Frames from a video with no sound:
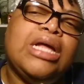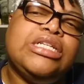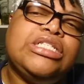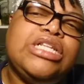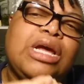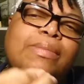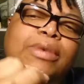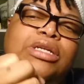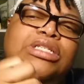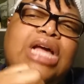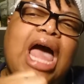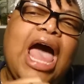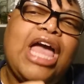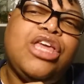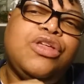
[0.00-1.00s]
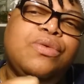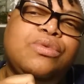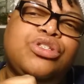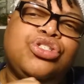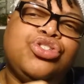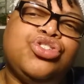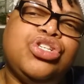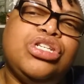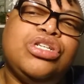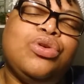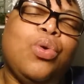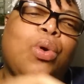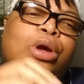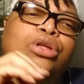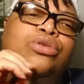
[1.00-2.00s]
similar to how you was
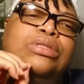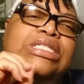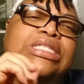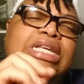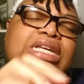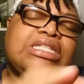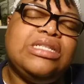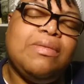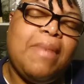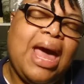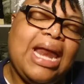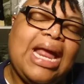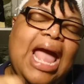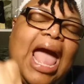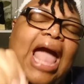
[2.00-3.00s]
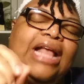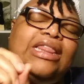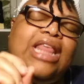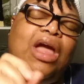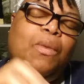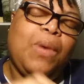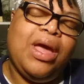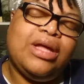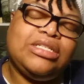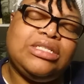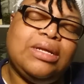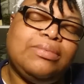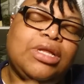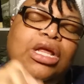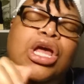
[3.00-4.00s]
treated, or you seen somebody act that way or
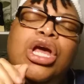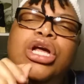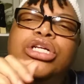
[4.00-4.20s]
something.